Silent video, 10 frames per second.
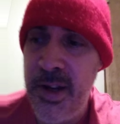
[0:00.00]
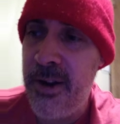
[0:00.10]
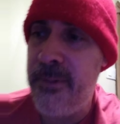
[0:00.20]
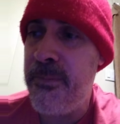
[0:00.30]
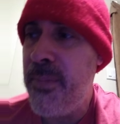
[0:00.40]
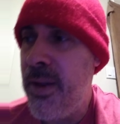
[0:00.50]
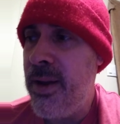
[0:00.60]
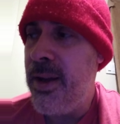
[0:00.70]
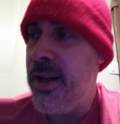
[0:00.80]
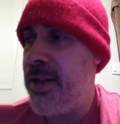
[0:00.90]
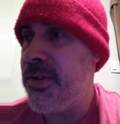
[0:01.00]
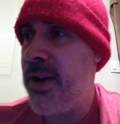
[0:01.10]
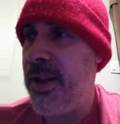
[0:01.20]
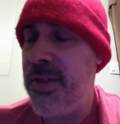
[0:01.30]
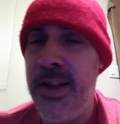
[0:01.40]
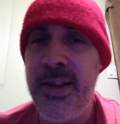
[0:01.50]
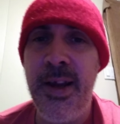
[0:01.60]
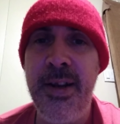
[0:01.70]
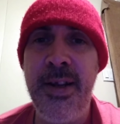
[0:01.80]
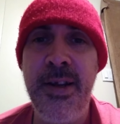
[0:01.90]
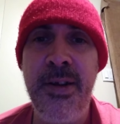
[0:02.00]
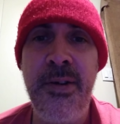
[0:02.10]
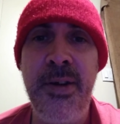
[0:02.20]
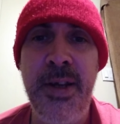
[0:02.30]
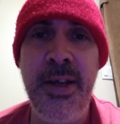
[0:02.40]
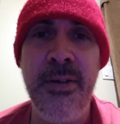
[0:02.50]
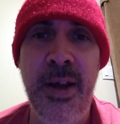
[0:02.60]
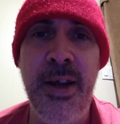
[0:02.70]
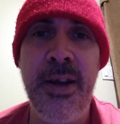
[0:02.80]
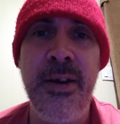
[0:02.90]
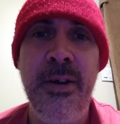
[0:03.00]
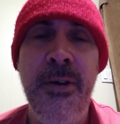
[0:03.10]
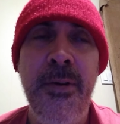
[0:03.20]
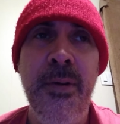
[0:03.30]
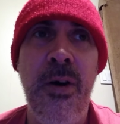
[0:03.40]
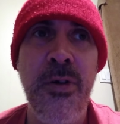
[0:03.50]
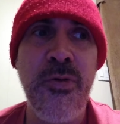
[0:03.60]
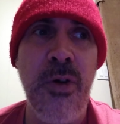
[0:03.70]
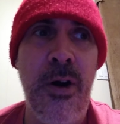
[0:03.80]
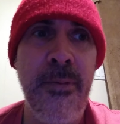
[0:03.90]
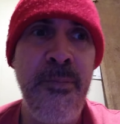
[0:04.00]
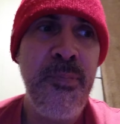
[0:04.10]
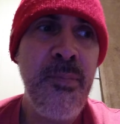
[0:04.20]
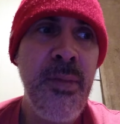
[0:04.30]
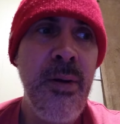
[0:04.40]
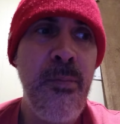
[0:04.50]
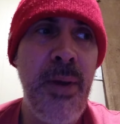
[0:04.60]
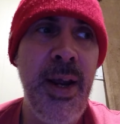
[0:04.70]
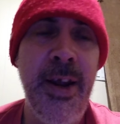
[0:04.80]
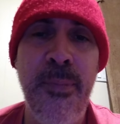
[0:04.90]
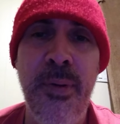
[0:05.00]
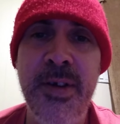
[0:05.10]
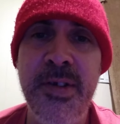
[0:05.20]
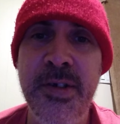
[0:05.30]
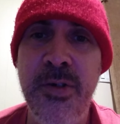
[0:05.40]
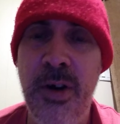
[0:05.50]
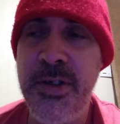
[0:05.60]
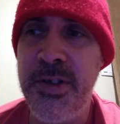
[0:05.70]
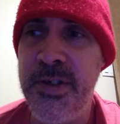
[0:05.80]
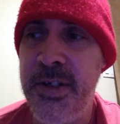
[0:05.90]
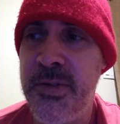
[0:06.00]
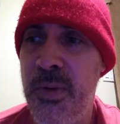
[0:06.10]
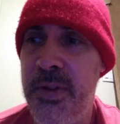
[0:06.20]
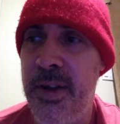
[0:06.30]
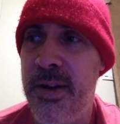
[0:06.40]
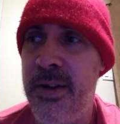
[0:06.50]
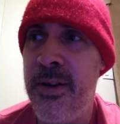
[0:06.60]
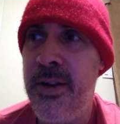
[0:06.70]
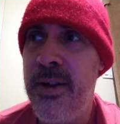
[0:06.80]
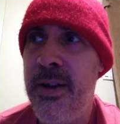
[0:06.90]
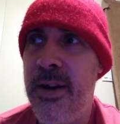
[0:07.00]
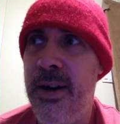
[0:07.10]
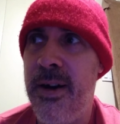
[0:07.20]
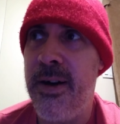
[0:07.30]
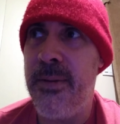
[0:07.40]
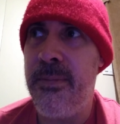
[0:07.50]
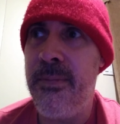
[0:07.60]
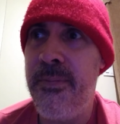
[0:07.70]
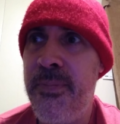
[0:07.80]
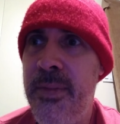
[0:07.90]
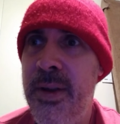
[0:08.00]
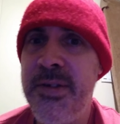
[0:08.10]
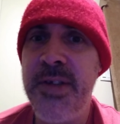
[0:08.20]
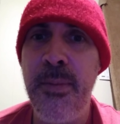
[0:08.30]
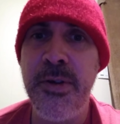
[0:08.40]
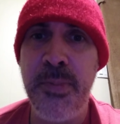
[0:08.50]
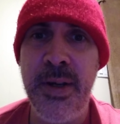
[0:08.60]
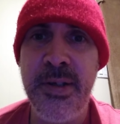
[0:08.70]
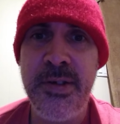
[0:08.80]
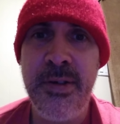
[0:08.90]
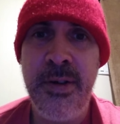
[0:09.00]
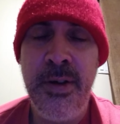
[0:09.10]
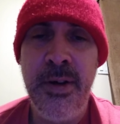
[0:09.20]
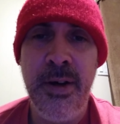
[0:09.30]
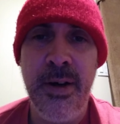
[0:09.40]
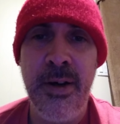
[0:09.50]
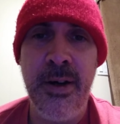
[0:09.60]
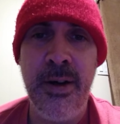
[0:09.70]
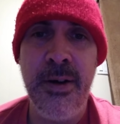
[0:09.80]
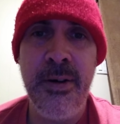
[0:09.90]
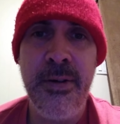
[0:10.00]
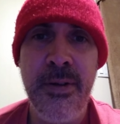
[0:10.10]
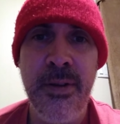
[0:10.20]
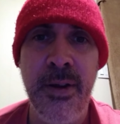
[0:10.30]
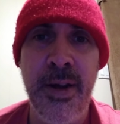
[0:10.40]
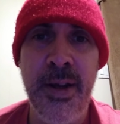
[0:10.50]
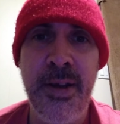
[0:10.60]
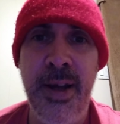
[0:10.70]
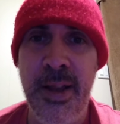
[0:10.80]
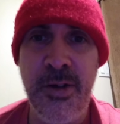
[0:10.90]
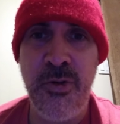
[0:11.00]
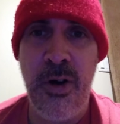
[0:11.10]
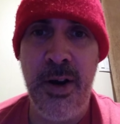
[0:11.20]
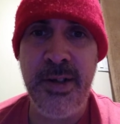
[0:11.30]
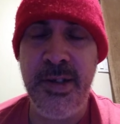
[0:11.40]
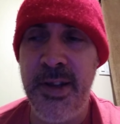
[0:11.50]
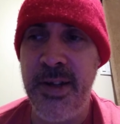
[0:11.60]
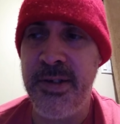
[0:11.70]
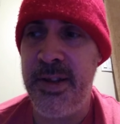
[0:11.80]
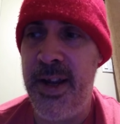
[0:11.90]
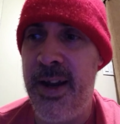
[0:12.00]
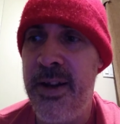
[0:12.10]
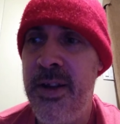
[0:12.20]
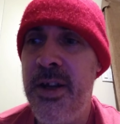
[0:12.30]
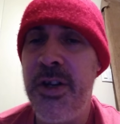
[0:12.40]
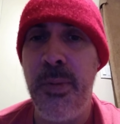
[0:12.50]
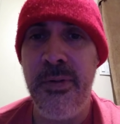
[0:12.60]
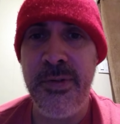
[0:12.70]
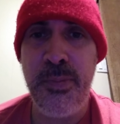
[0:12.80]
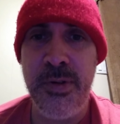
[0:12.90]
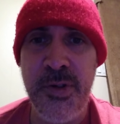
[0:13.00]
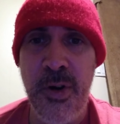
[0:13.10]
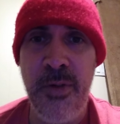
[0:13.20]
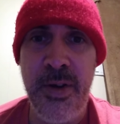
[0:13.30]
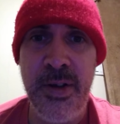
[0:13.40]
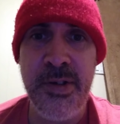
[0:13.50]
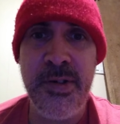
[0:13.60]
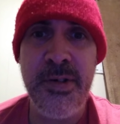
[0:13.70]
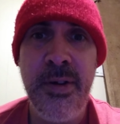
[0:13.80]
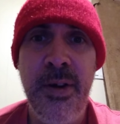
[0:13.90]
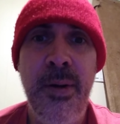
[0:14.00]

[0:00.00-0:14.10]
done is I think that he he like Ultron may have placed his consciousness within um, cyberspace, uh, like electronics and things like that, to pres- preserve his